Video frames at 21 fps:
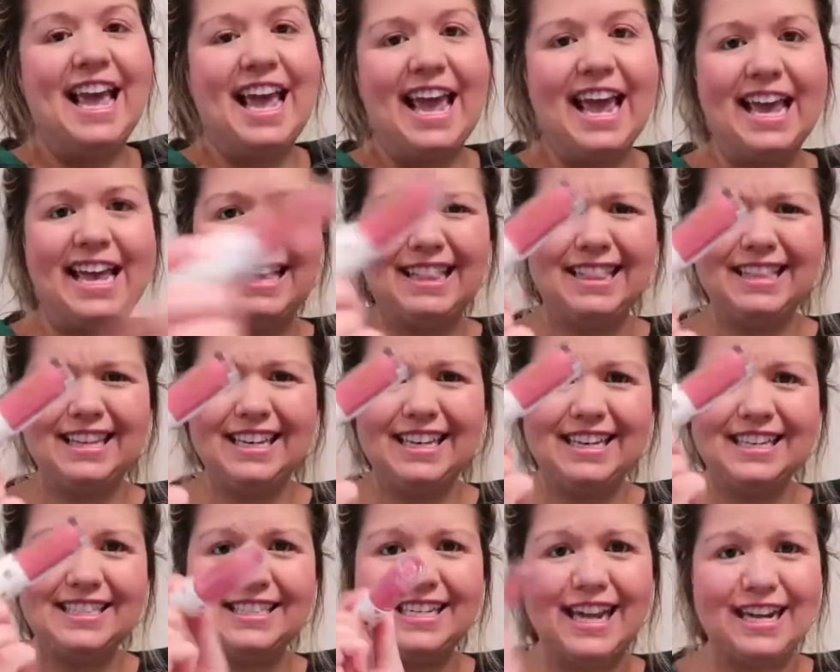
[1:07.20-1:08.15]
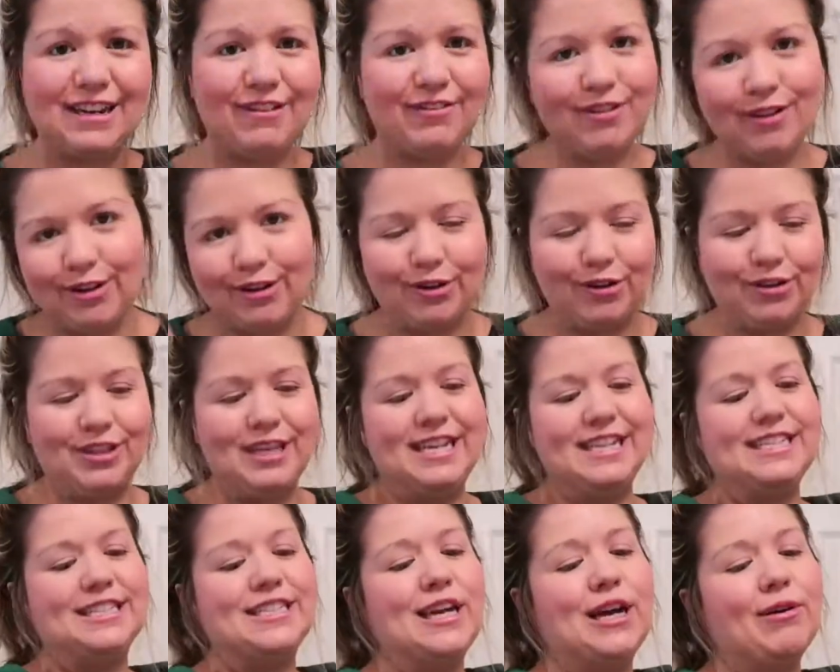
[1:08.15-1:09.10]
and a few other
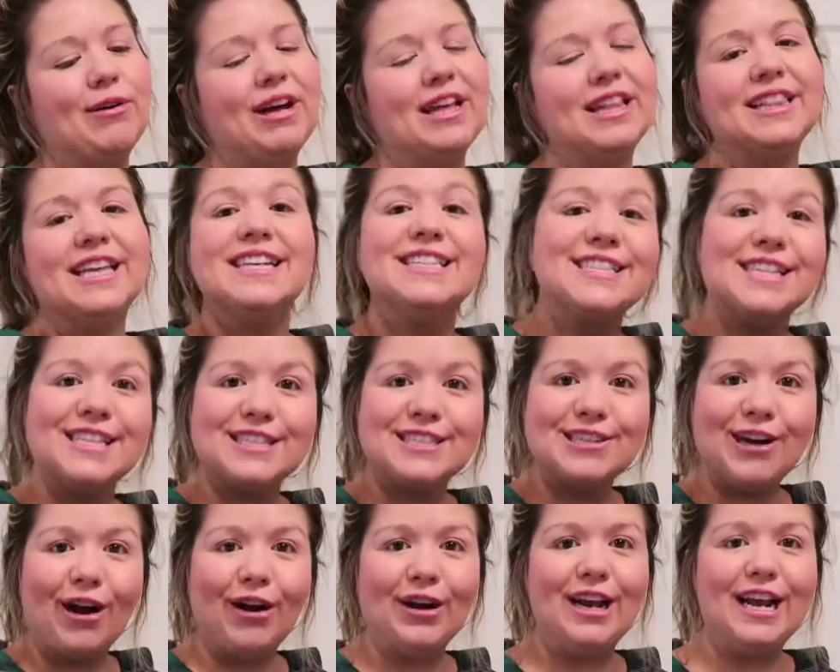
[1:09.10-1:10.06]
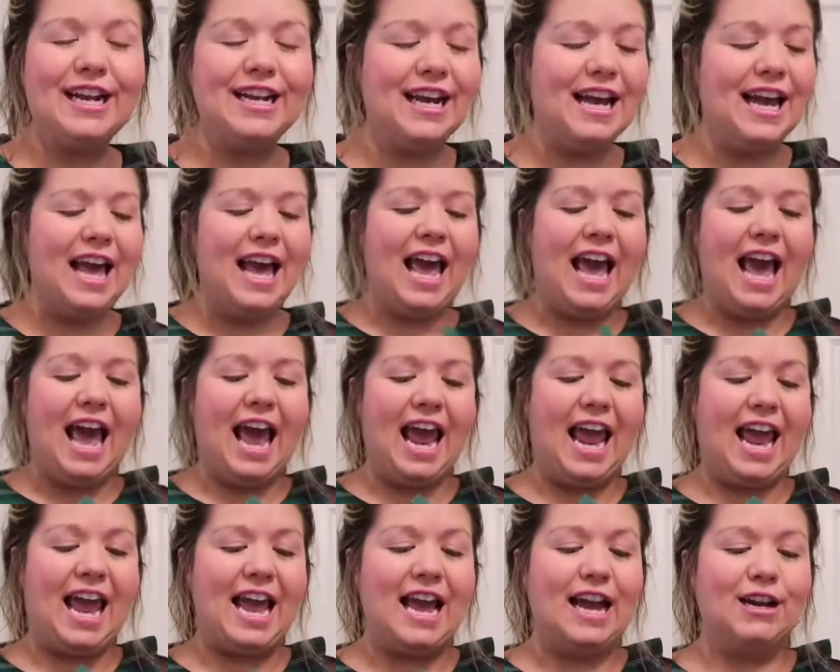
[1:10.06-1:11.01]
things. So let's get started,
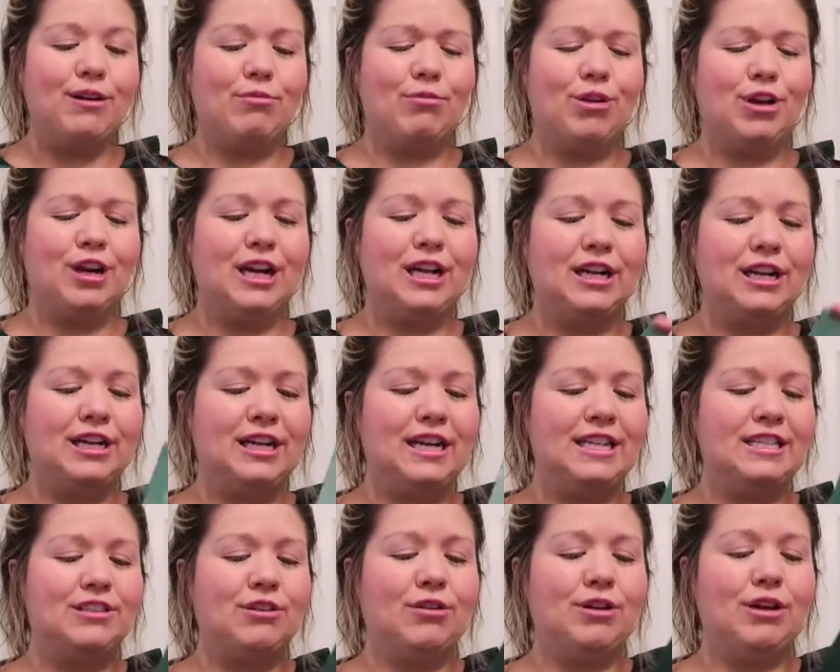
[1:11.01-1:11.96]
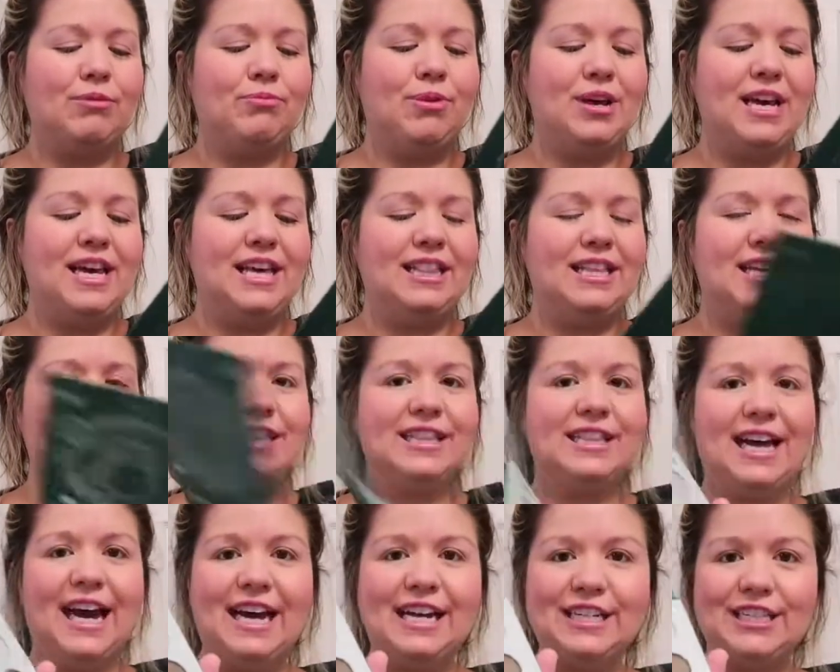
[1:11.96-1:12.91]
and we're gonna get started with the
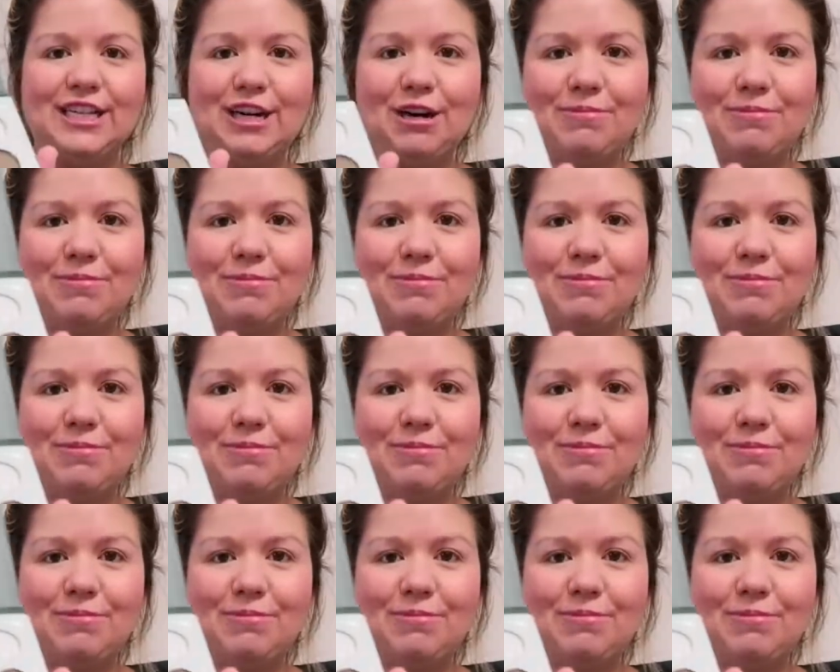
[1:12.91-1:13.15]
eyeshadow